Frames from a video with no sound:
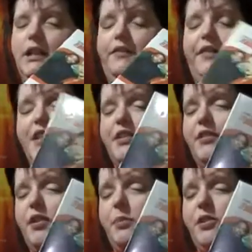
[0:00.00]
Thanks
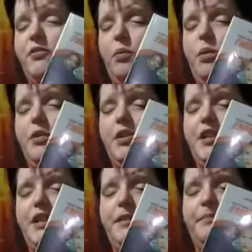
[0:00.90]
so much for
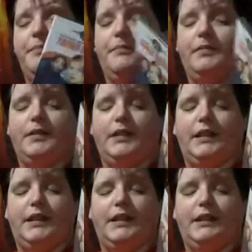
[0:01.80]
watching,
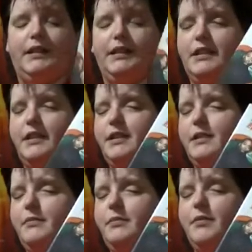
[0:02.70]
and
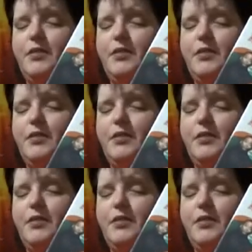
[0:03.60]
we'll